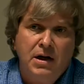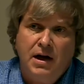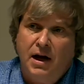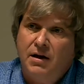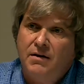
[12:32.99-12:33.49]

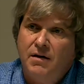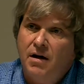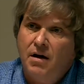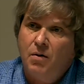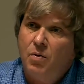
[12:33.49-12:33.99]
And
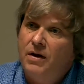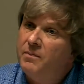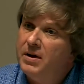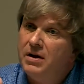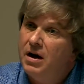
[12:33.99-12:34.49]
we've
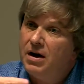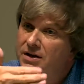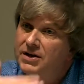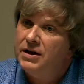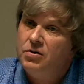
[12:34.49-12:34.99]
been
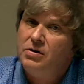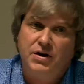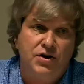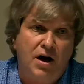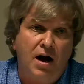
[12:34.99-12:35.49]
continually
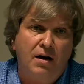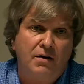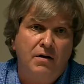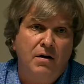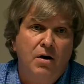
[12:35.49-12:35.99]

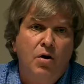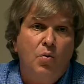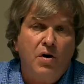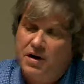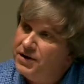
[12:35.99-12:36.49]
shocked.
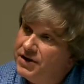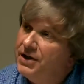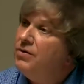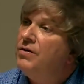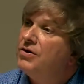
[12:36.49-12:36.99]
We're
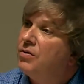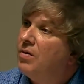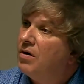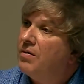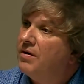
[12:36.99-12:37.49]
continuing to
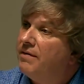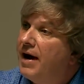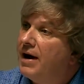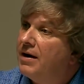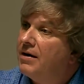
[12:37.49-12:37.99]
work with the
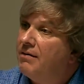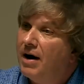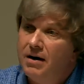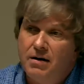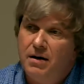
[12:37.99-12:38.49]
Vatican
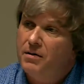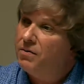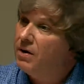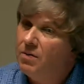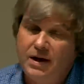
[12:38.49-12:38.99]
regularly.
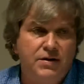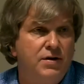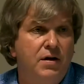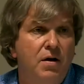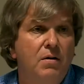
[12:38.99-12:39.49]
3 weeks
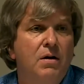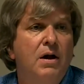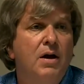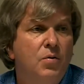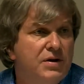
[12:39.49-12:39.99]
ago
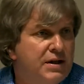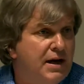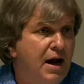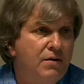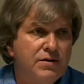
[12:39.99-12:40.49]
it was
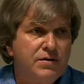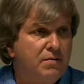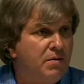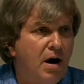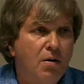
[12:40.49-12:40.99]
announced
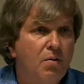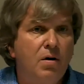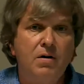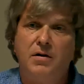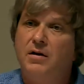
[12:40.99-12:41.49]
through our
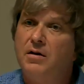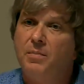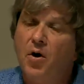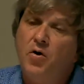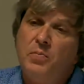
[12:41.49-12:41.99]
work that the
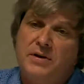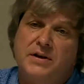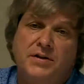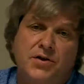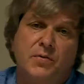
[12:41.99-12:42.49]
Pope is
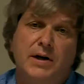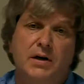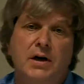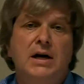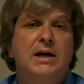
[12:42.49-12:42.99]
issuing
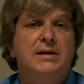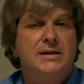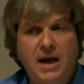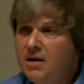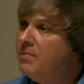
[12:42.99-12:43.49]
a
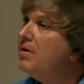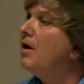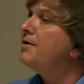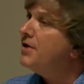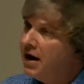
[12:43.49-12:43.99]
statement
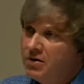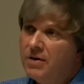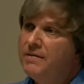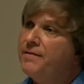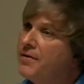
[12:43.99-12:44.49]
on
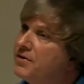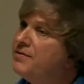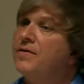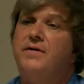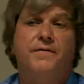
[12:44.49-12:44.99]
January 1st
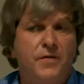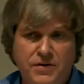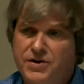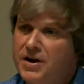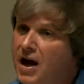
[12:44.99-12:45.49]
for the
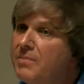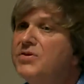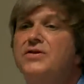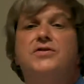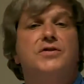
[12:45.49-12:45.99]
first time
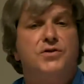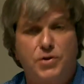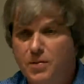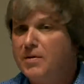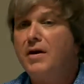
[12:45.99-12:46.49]
since the
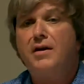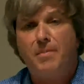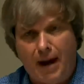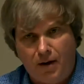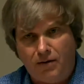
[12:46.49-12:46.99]
Sermon on the
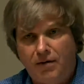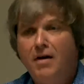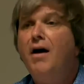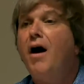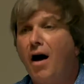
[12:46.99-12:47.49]
Mount
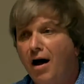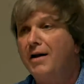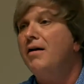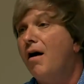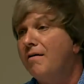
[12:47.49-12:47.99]

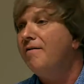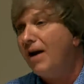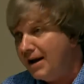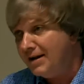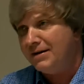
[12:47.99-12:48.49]
on
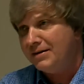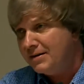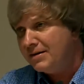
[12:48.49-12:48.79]
nonviolence.